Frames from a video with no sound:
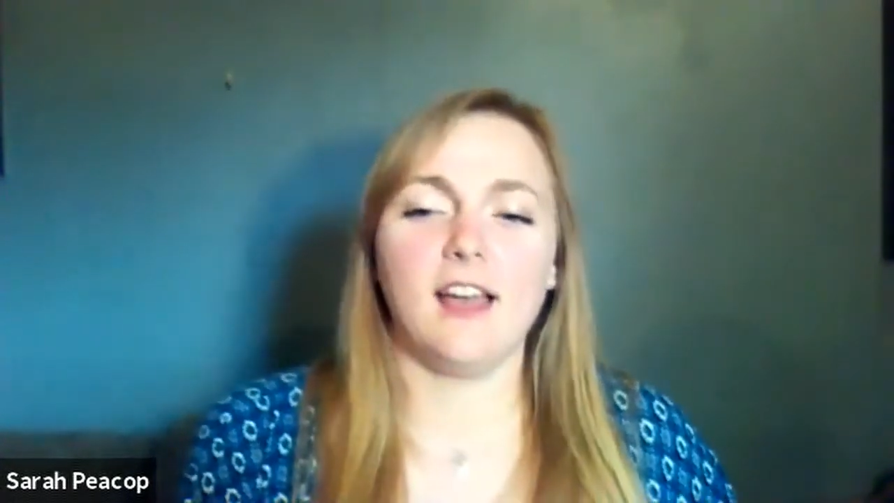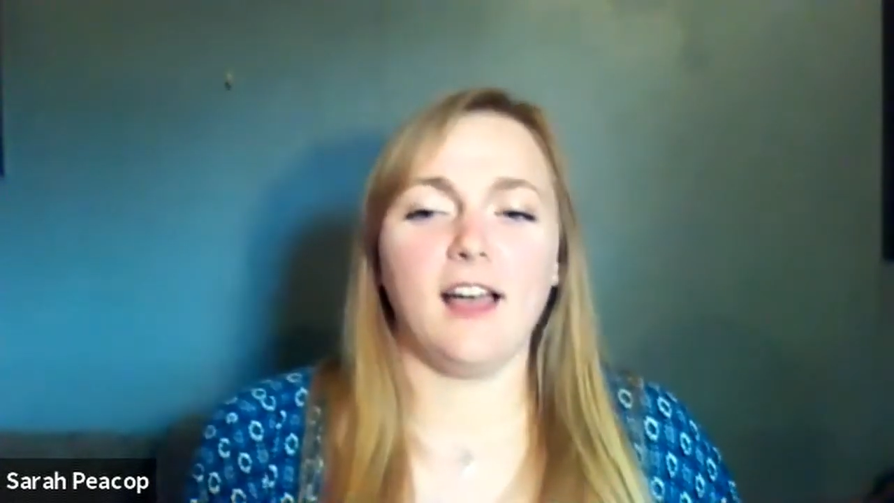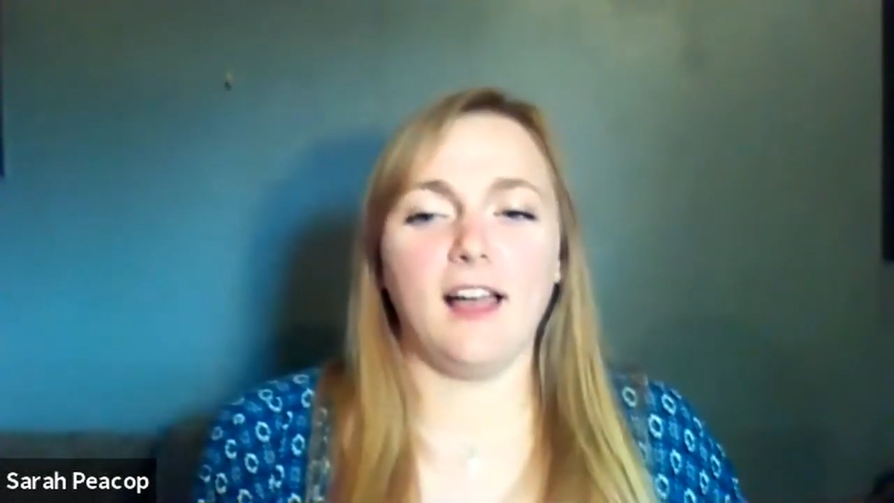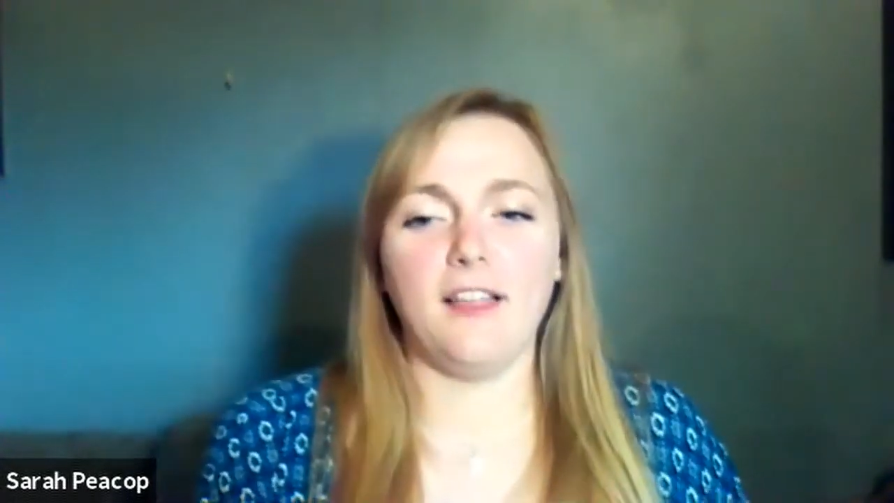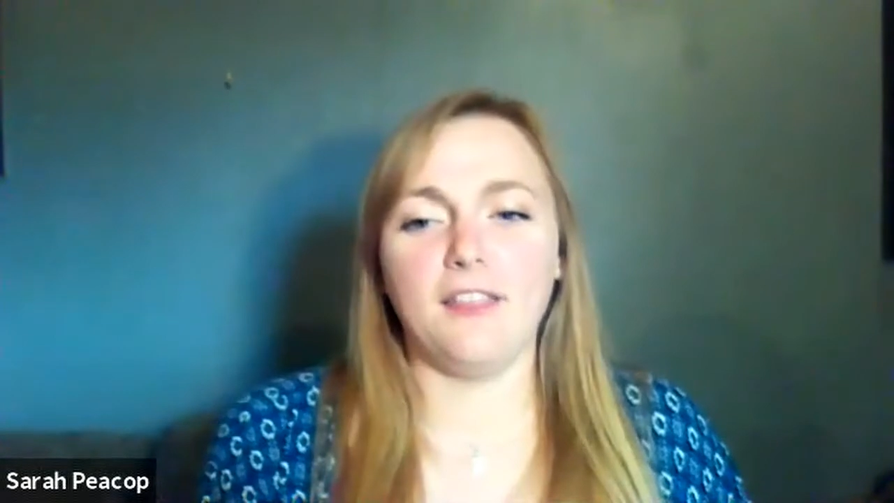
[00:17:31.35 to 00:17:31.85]

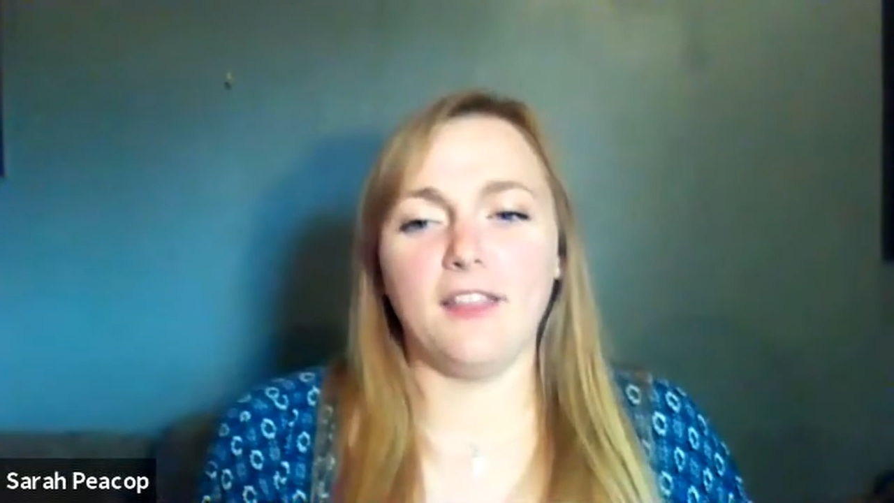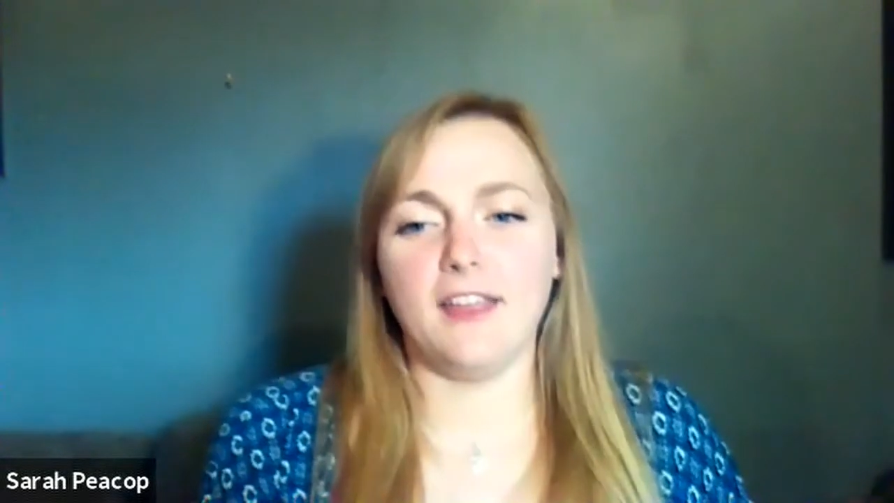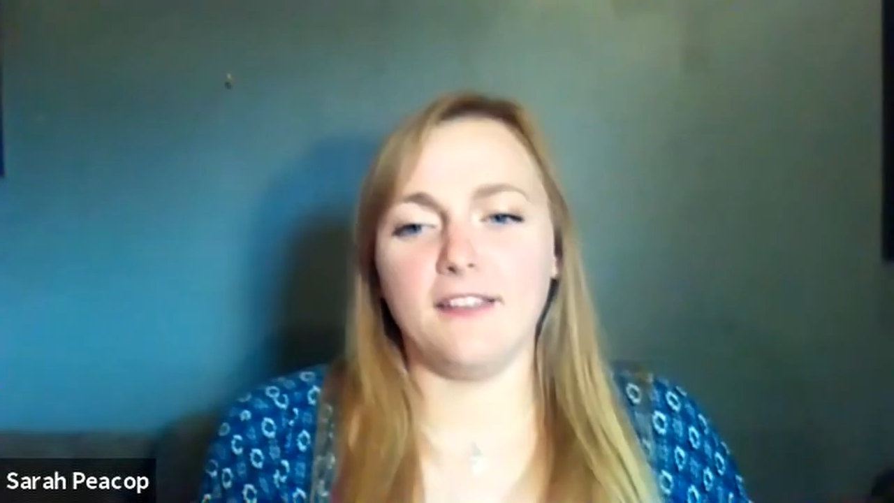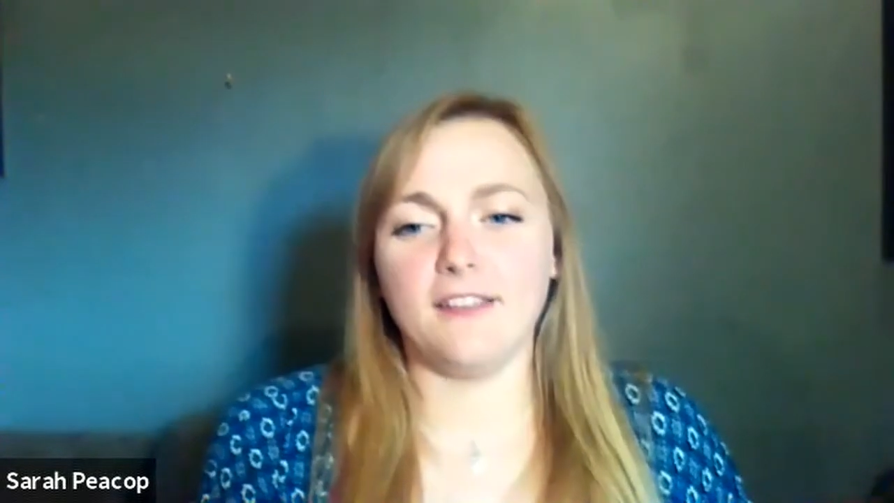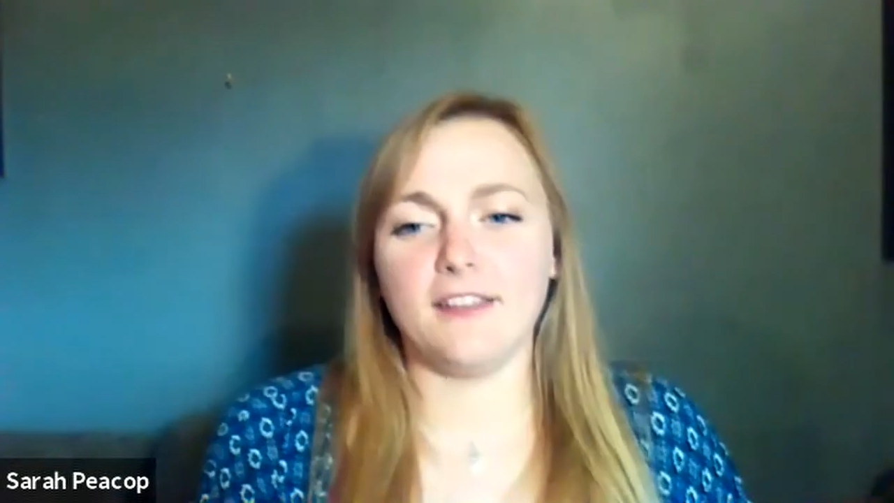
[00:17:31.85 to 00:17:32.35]
and
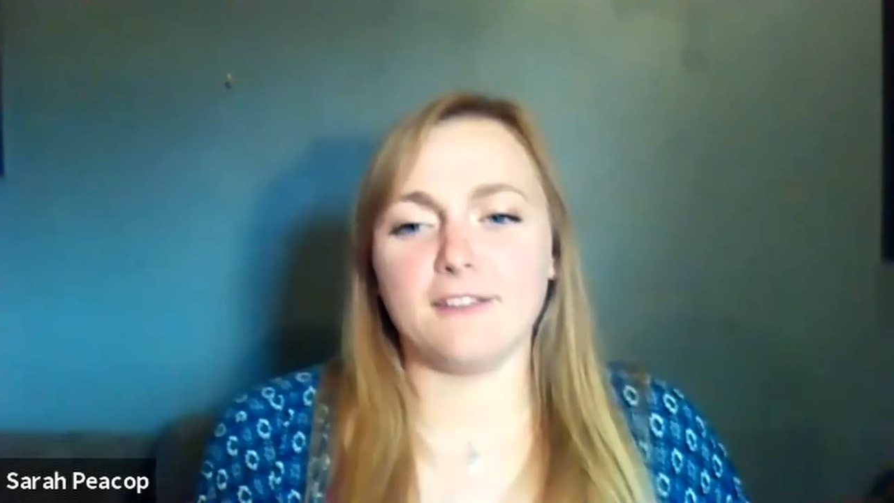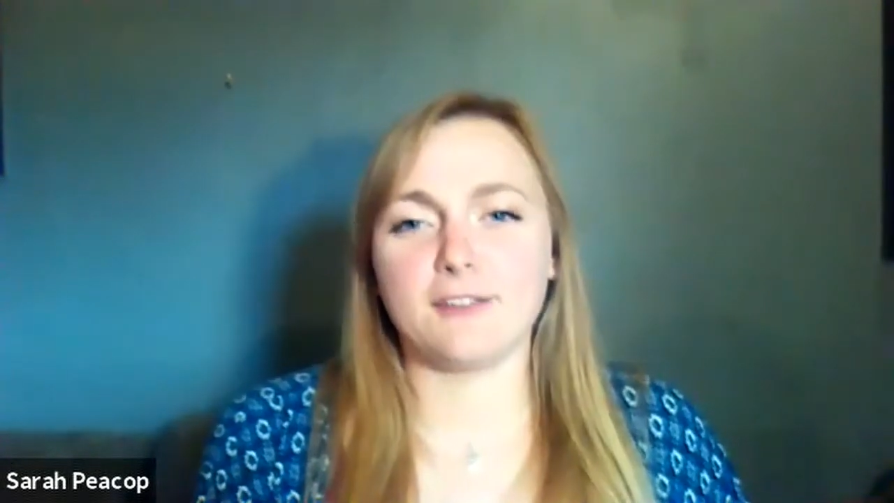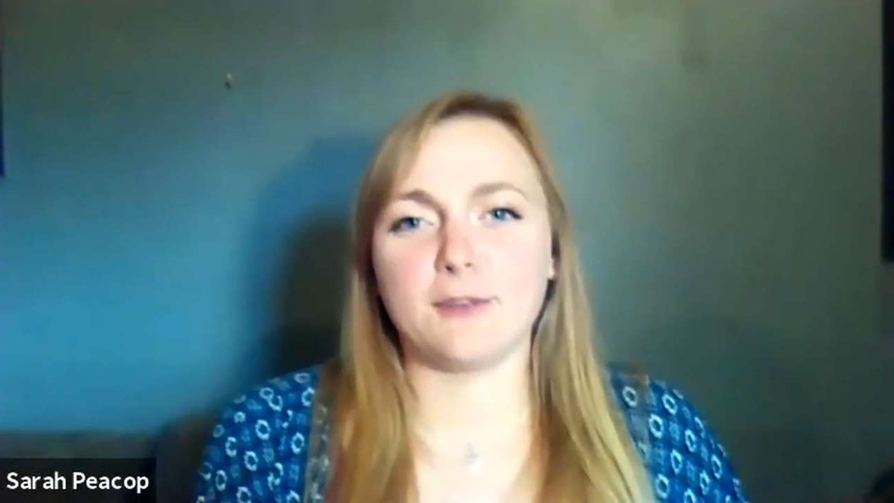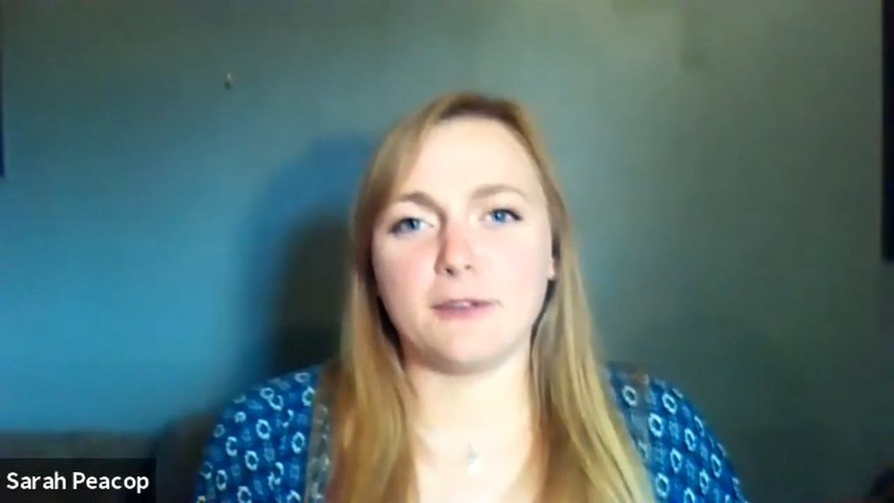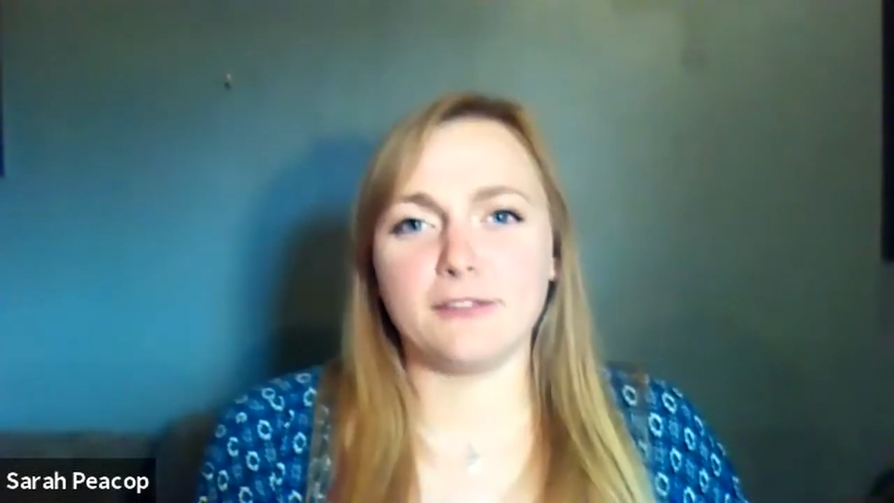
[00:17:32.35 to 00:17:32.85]
then they've
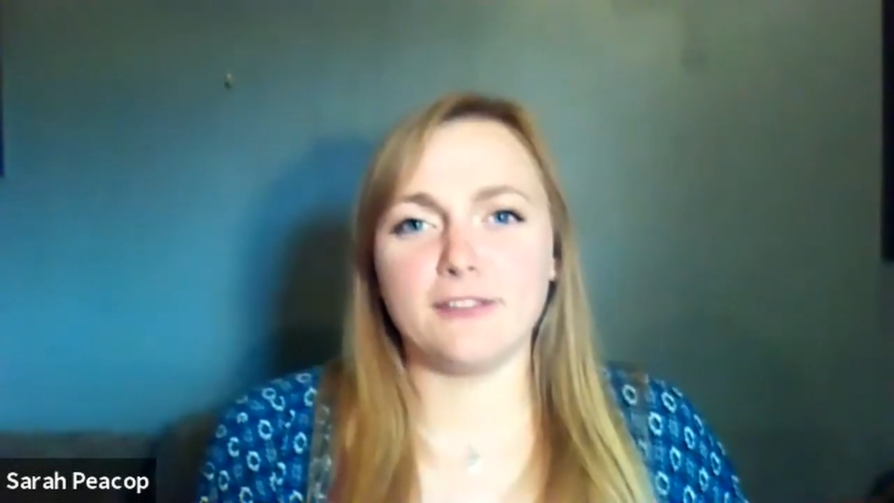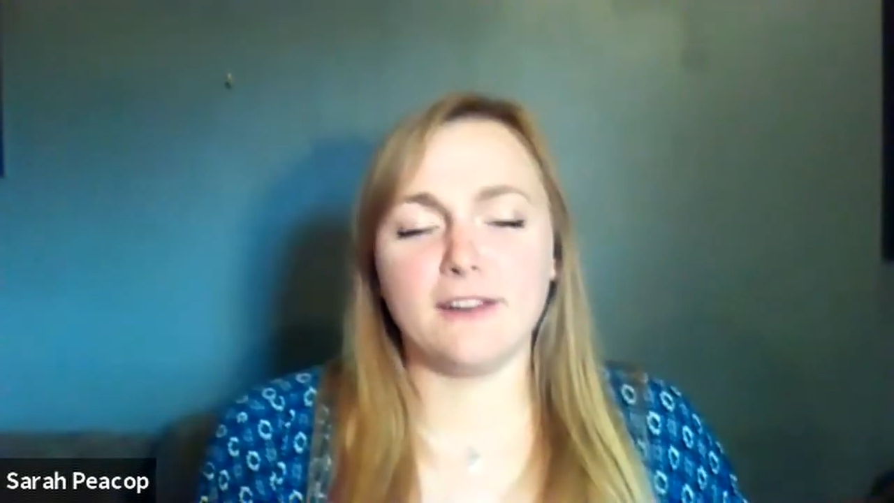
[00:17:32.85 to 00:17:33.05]
sort of